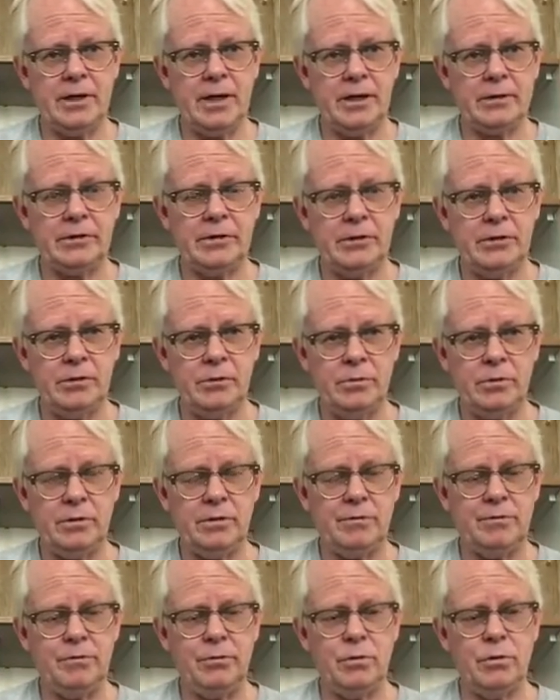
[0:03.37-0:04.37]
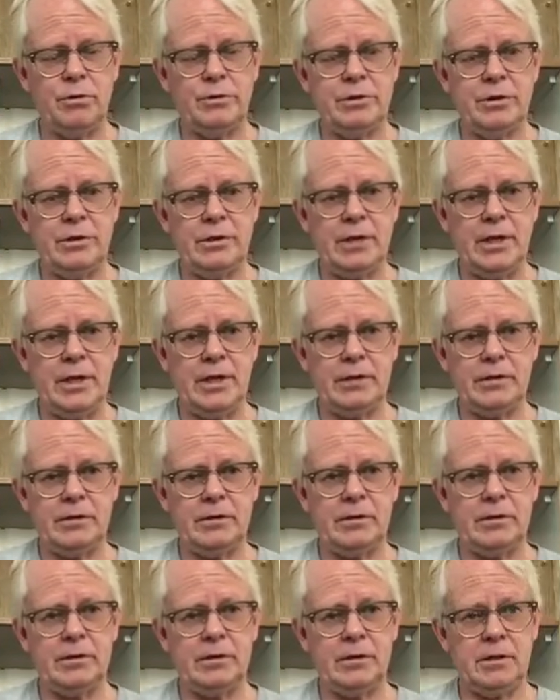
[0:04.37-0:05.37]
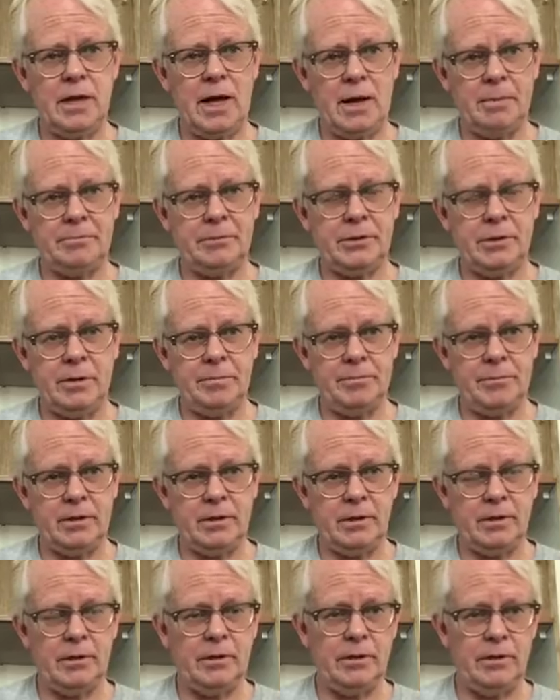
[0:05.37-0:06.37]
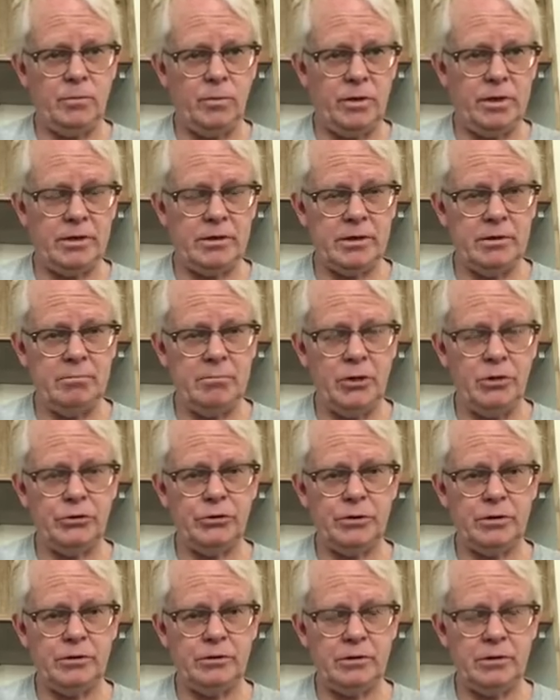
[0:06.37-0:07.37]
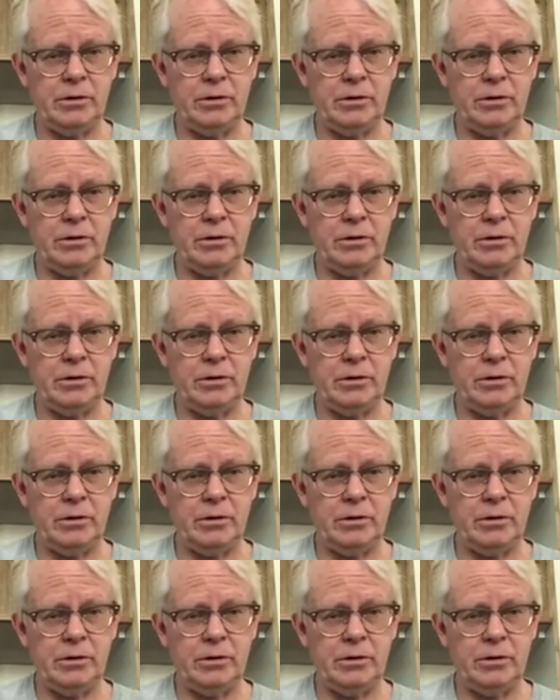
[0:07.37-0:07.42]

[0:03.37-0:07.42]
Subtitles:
has to do with the force it takes to stop something when it's in motion.